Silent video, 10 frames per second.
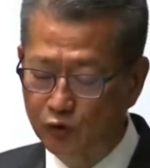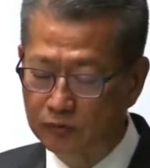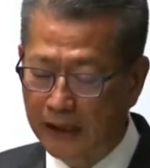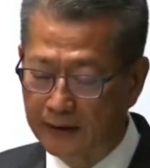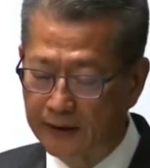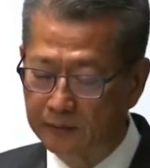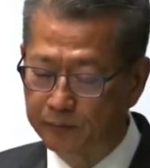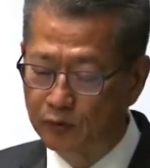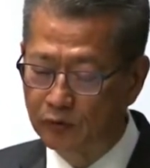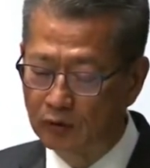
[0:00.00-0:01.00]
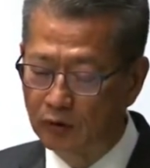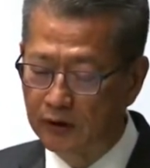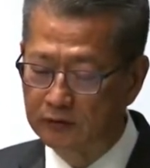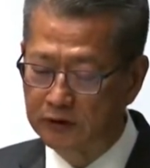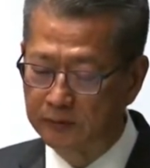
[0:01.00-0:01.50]
the epidemic has
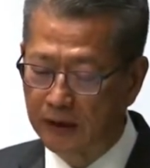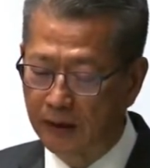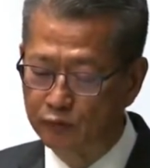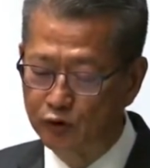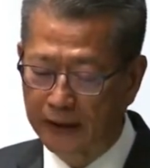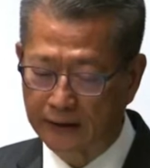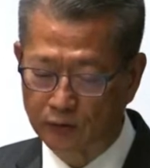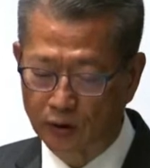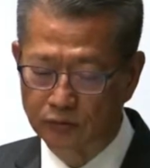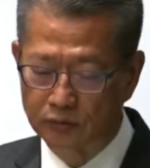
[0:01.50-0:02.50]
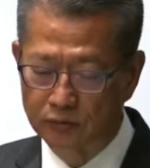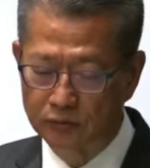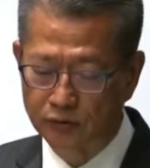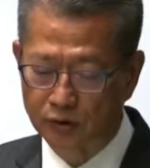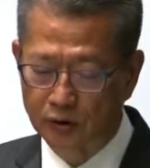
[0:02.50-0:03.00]
dealt a heavy blow to the local
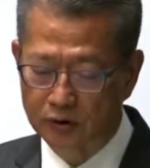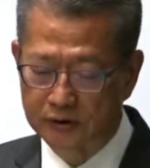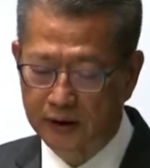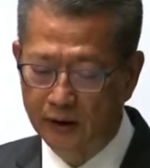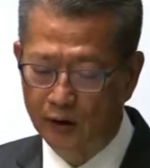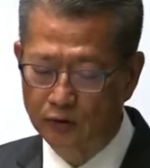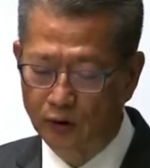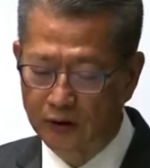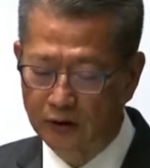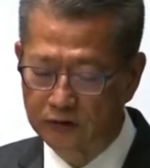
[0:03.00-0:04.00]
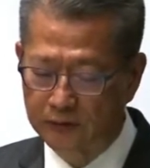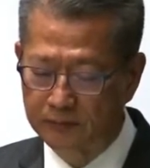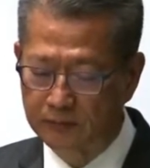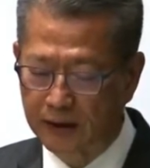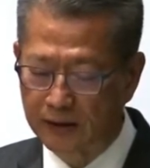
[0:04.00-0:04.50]
tourism industry, bringing it
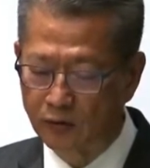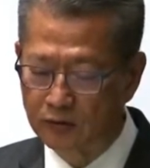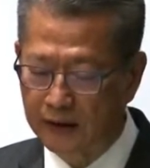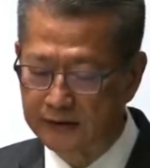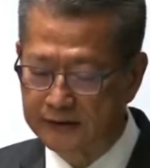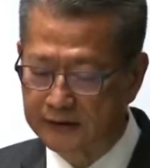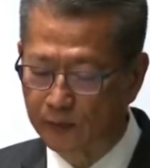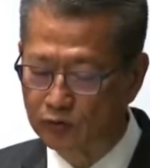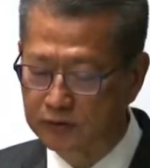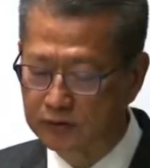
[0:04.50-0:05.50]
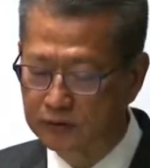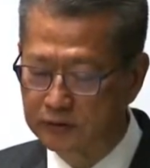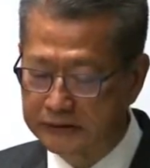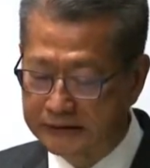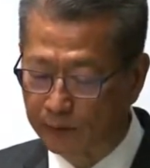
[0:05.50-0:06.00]
to a standstill.
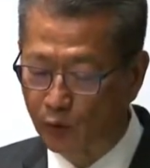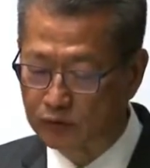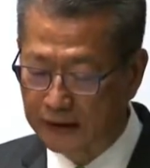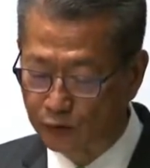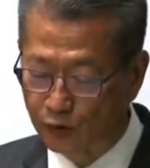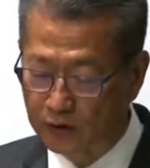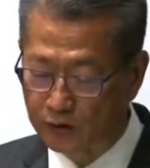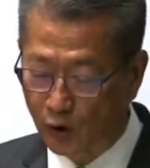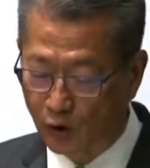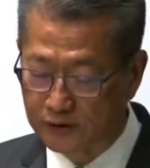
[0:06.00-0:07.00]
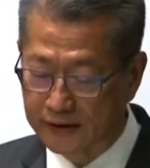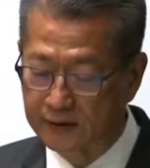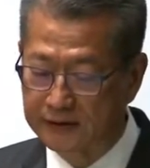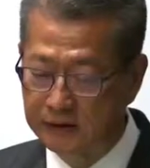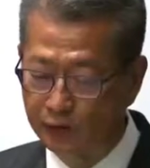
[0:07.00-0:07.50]
Apart from the financial
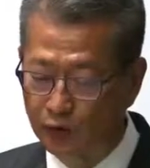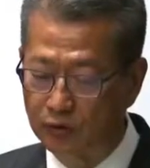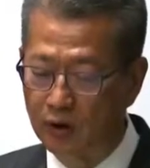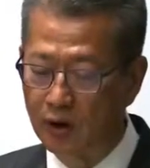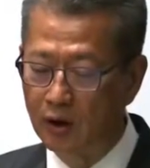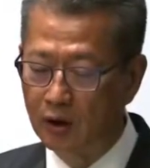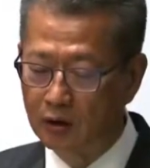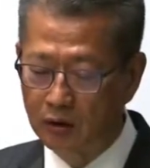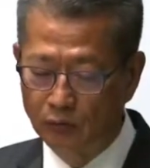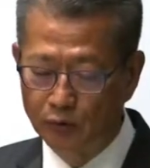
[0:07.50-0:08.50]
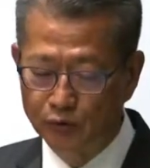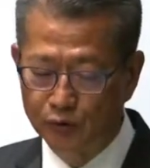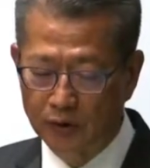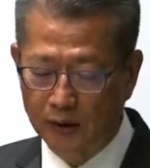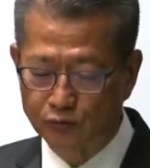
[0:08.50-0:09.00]
support of nearly
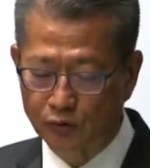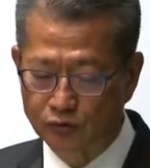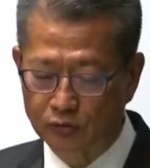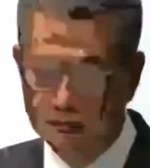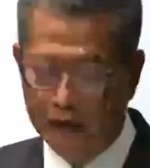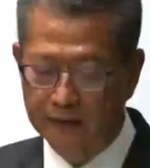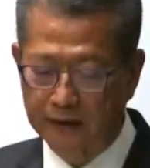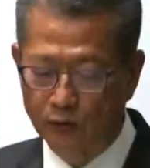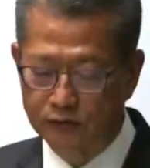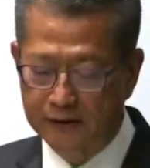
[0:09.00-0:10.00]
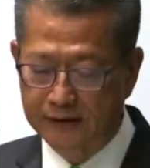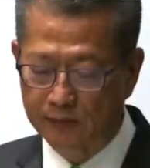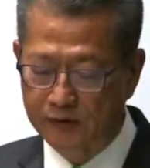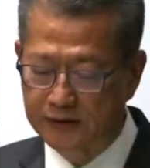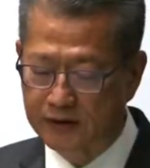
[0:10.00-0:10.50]
$2.6 billion that
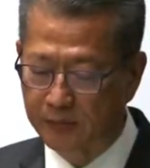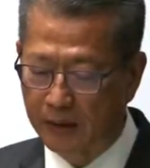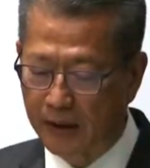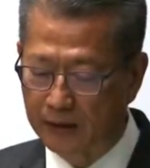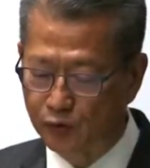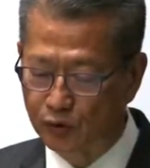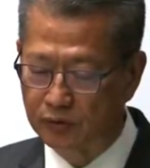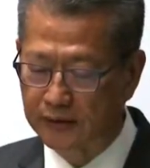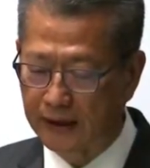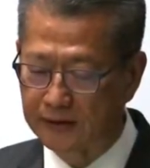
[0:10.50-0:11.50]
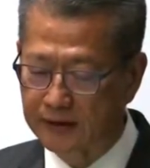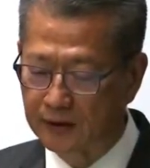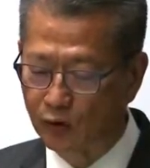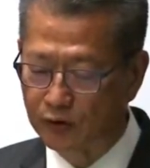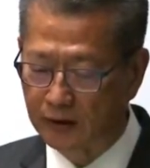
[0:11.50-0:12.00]
has already been provided for the
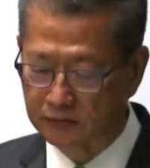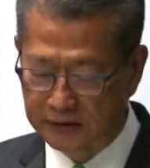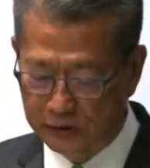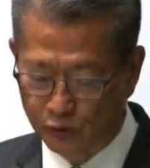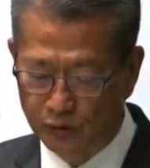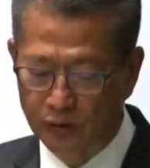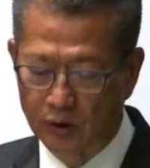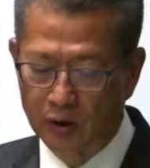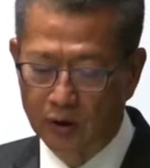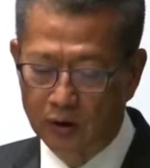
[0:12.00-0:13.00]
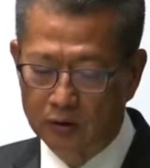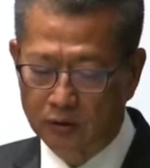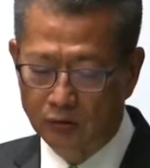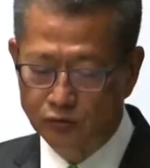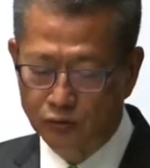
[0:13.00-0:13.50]
tourism industry, I will further
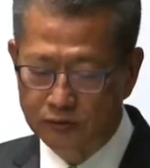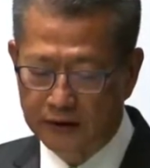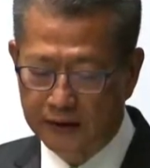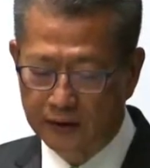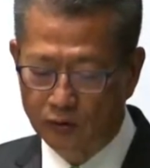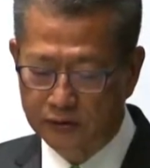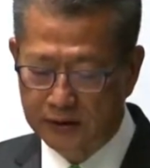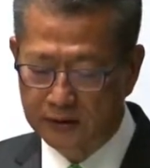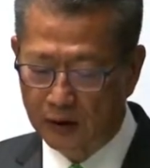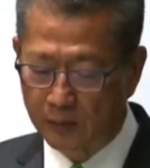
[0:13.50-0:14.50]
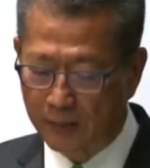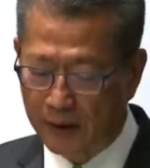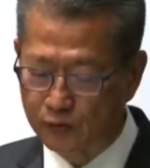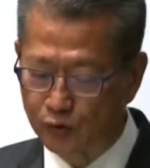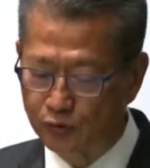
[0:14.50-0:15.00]
earmark a total of
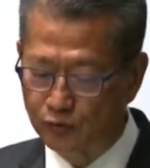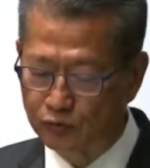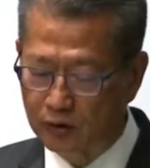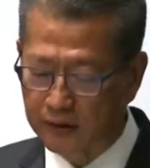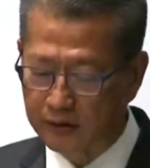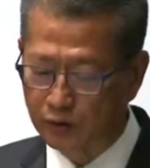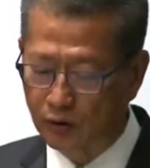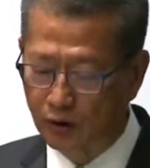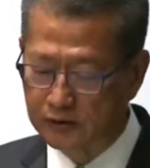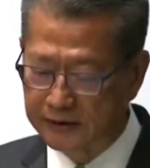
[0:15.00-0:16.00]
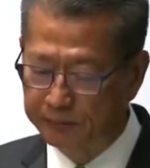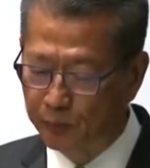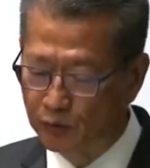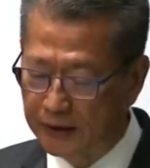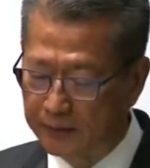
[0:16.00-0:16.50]
$934 million to enhance
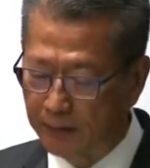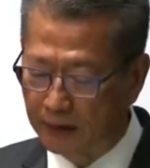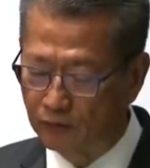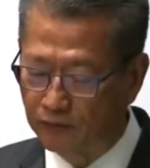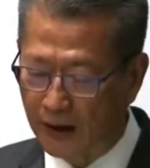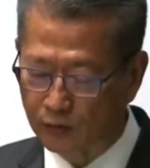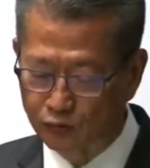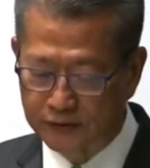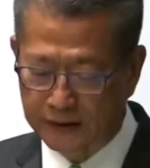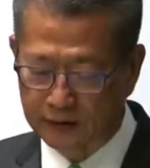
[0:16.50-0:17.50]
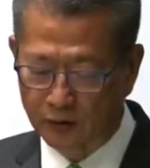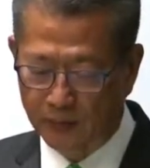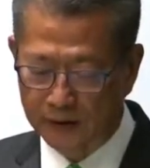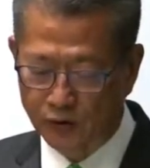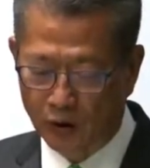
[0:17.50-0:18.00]
tourism resources, of which
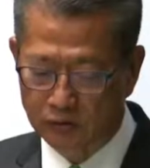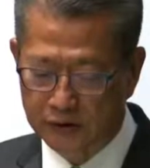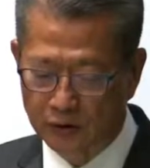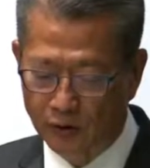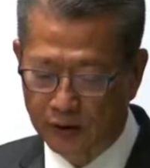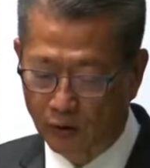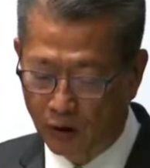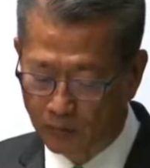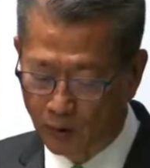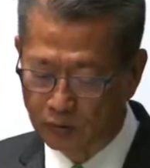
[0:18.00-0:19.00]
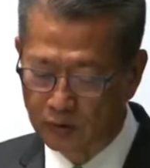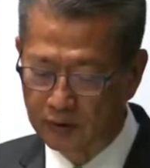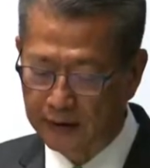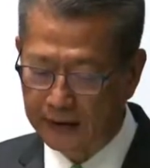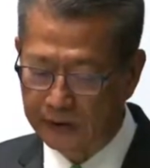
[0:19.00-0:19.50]
$169 million will be
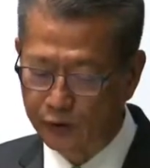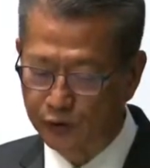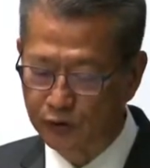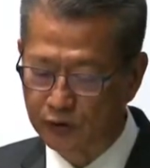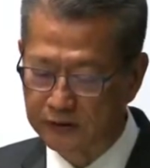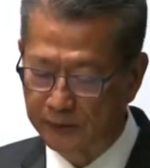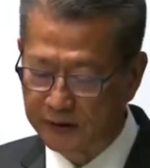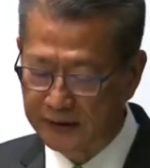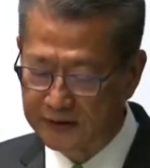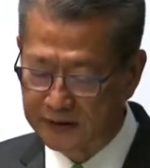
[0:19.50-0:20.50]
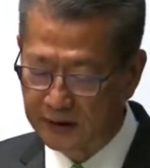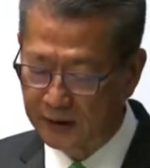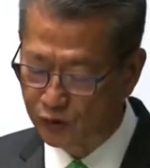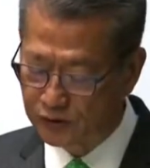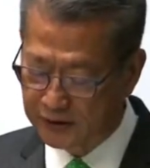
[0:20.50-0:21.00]
used to continue to take forward local
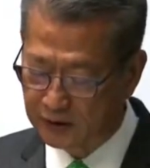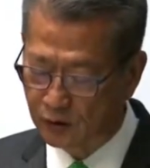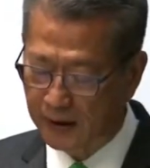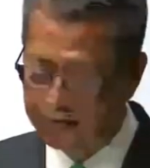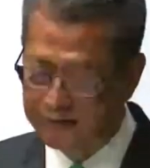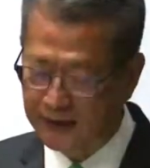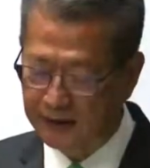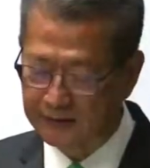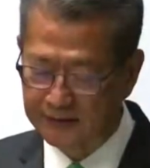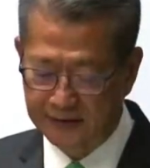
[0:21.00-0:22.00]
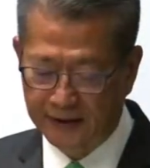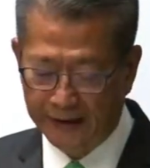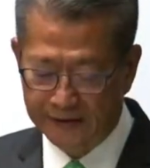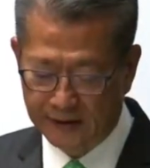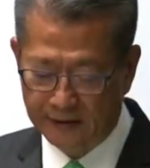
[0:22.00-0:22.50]
cultural heritage and
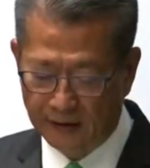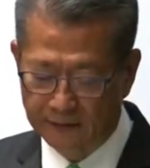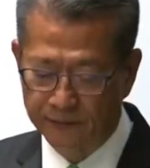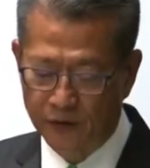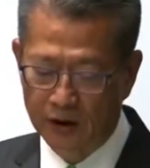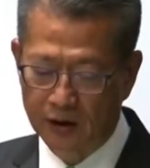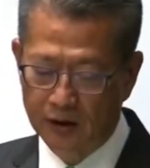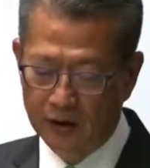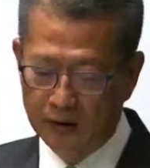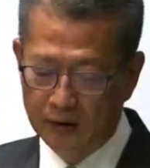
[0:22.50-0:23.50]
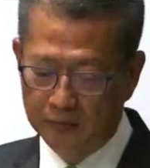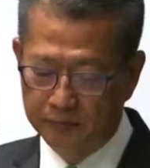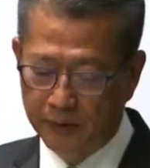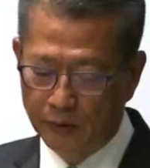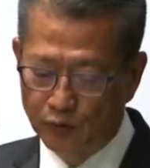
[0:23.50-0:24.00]
creative tourism projects,
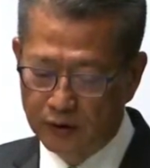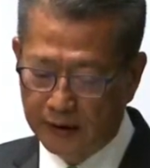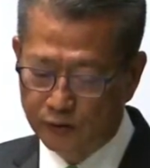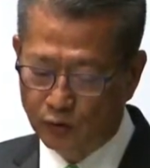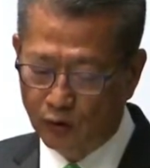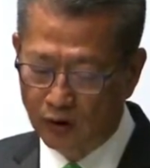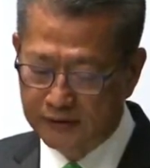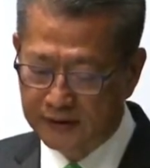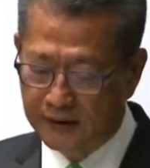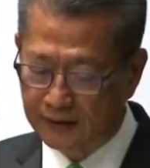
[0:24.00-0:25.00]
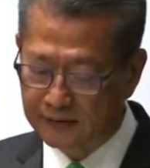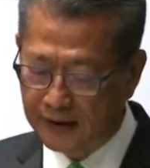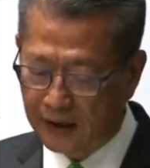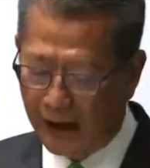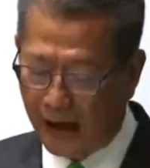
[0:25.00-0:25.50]
such as the Yim Tin Tsai
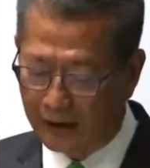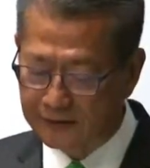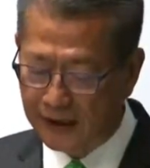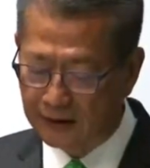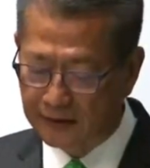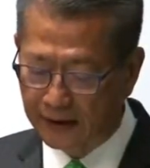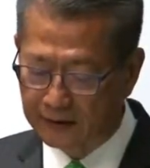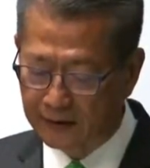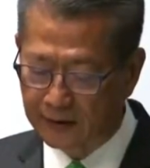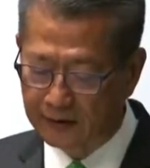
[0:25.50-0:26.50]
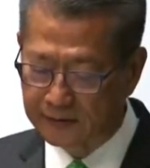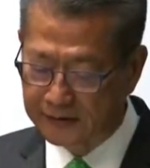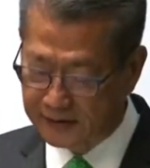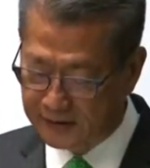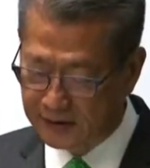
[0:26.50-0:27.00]
Arts Festival and the City
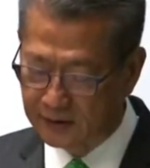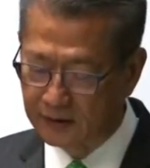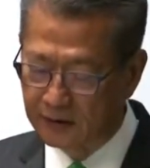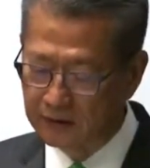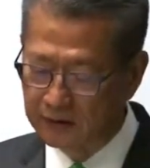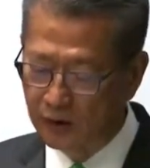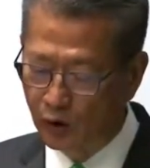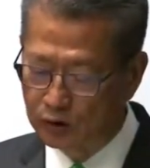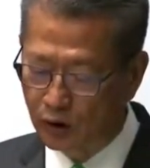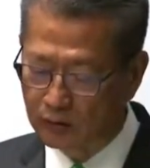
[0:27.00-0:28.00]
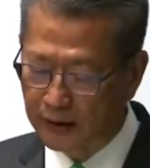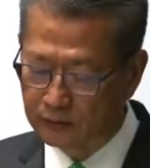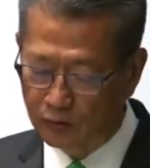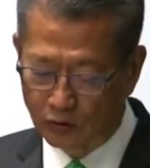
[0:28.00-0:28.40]
in Time. We will continue to